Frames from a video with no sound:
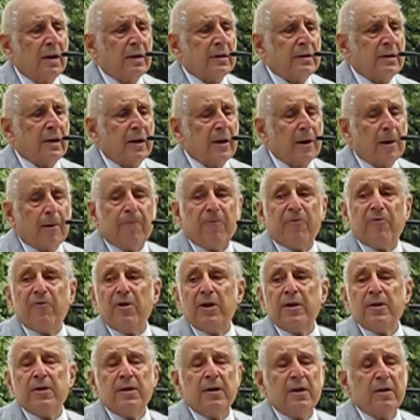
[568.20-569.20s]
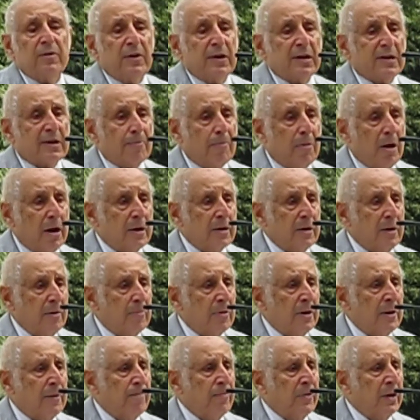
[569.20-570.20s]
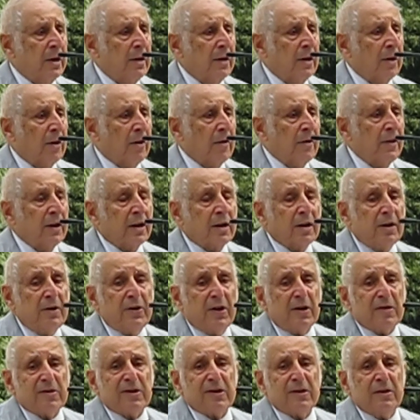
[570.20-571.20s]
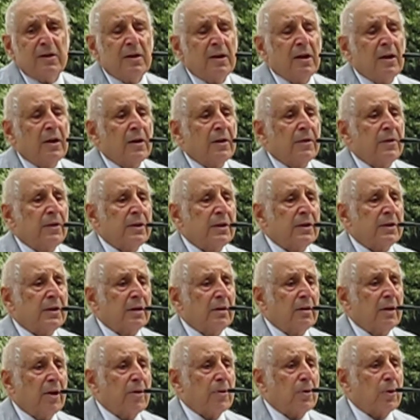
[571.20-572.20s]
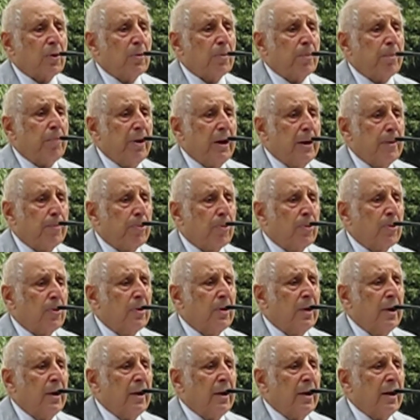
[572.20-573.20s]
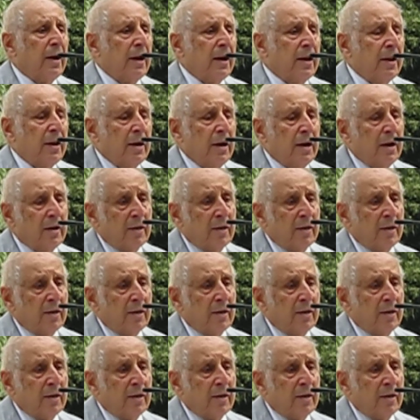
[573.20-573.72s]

to help fund this monument on the condition that the local people and